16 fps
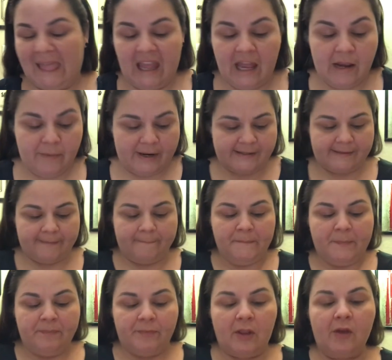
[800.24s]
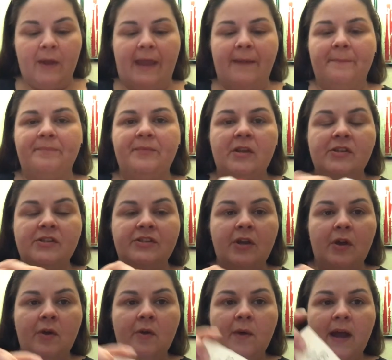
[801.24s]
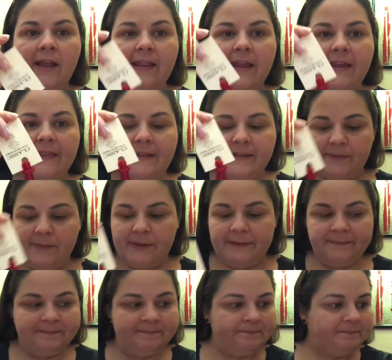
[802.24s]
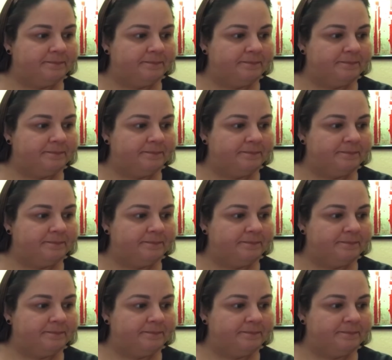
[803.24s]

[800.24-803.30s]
Anyways, okay, so I like this one.